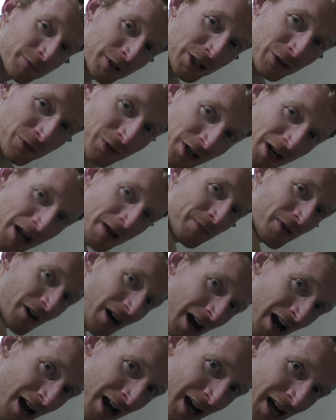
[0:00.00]
minute one, but
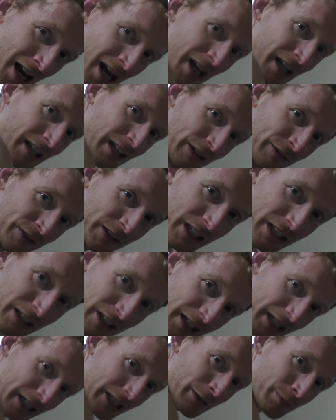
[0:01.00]
given that the
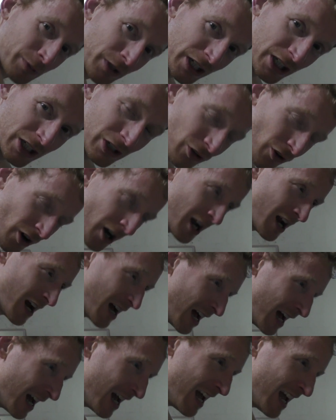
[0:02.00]
legs are pretty sore,
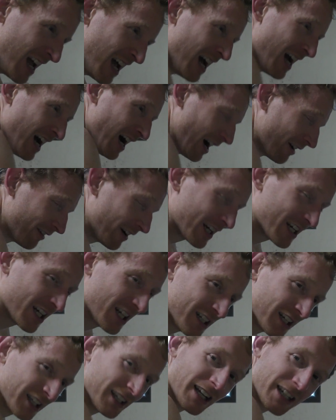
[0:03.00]
I
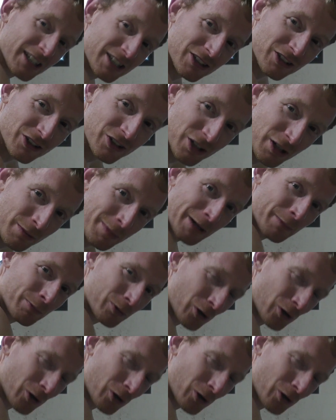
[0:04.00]
reckon that that's not going to be a